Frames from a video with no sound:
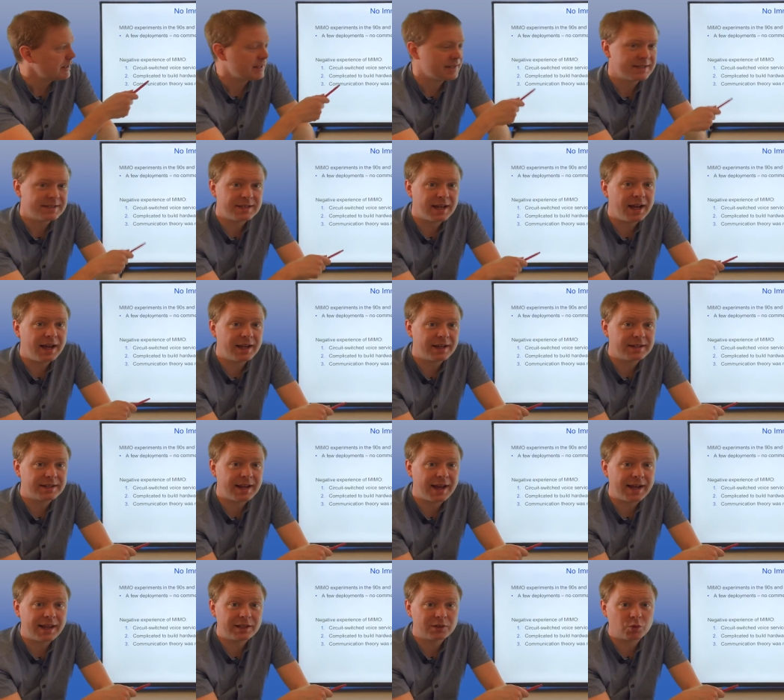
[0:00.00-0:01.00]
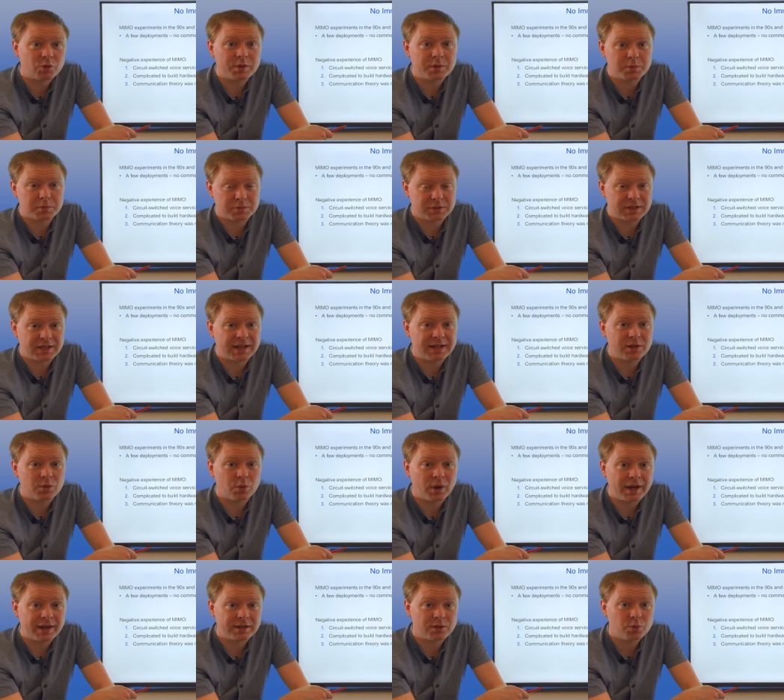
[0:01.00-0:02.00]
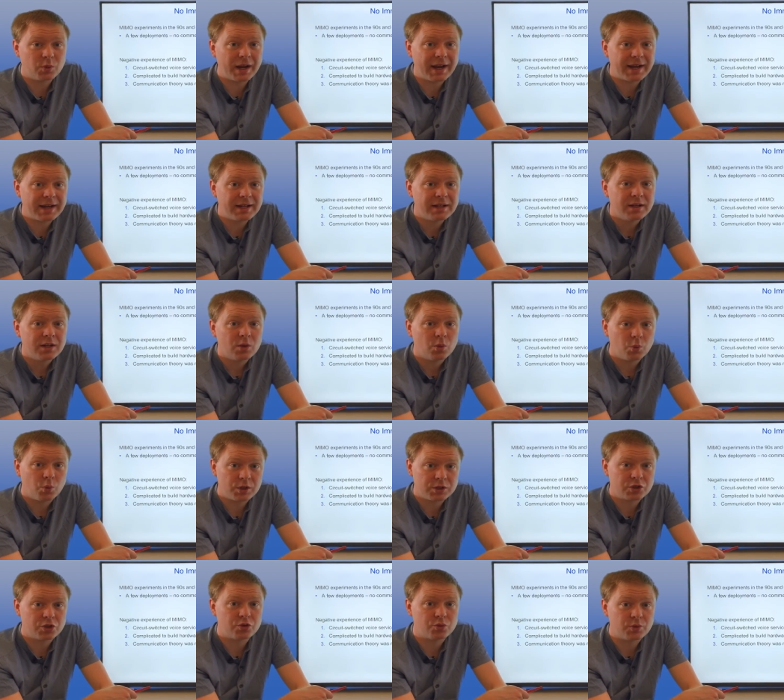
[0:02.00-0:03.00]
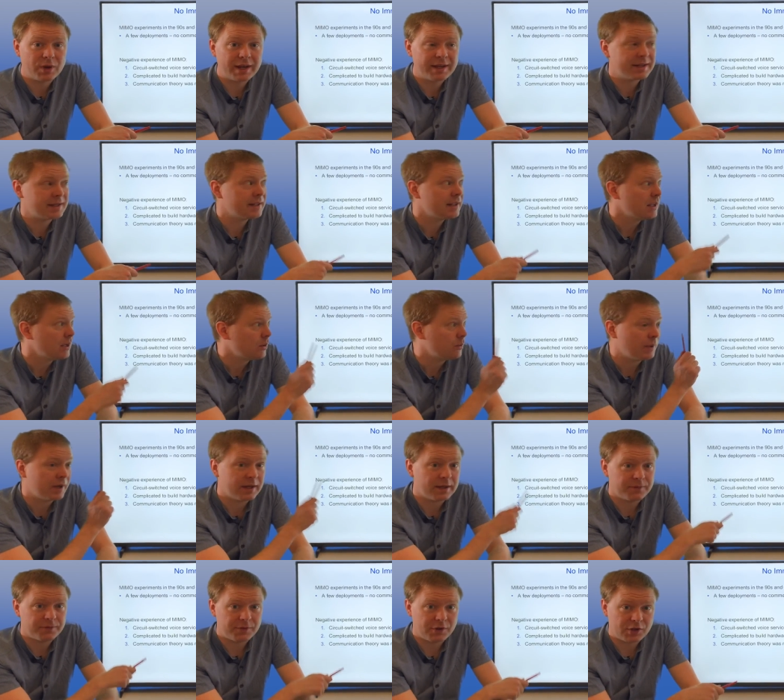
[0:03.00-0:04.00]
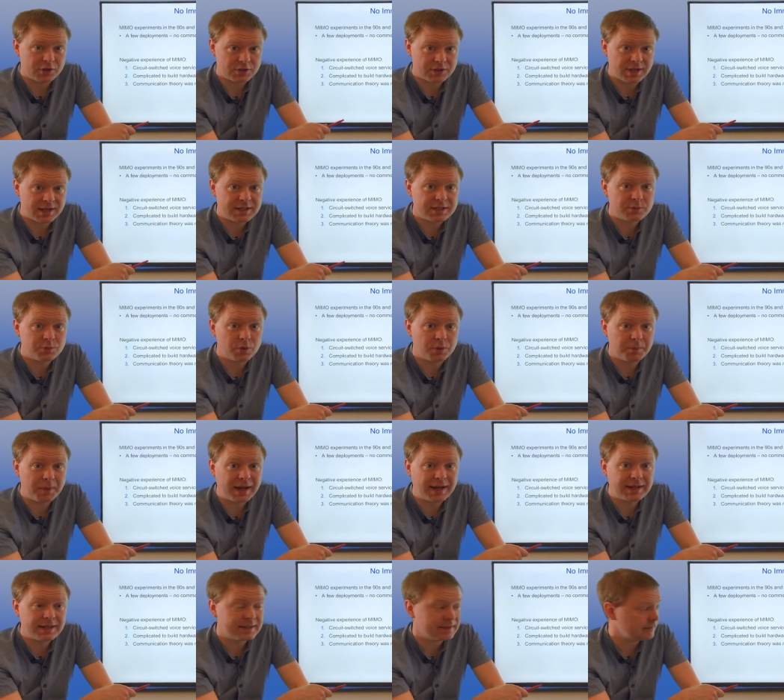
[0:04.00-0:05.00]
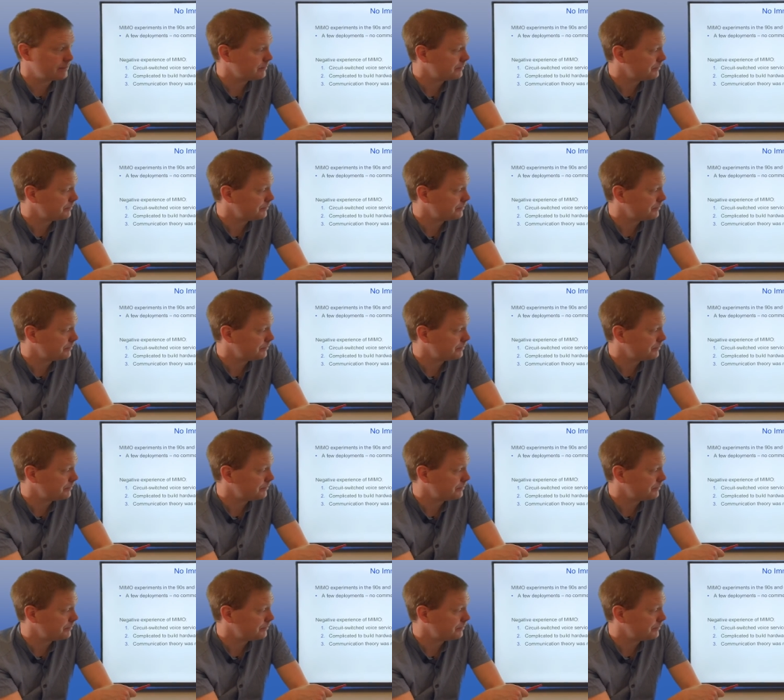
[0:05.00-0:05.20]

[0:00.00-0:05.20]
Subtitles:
design the algorithms in the right way, wasn't ready when the first tests were made.